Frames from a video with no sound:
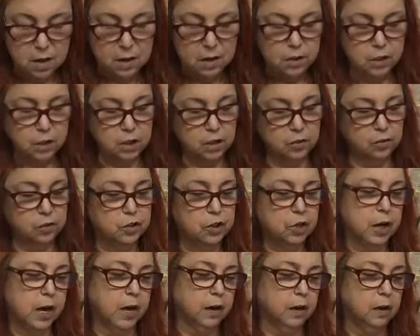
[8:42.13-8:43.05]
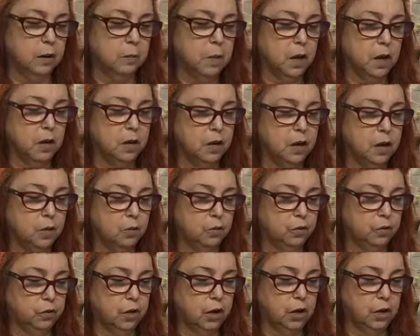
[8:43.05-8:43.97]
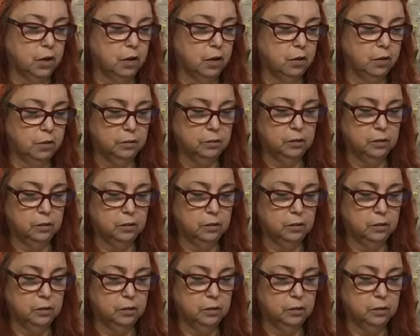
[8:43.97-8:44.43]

Just checking my notes here.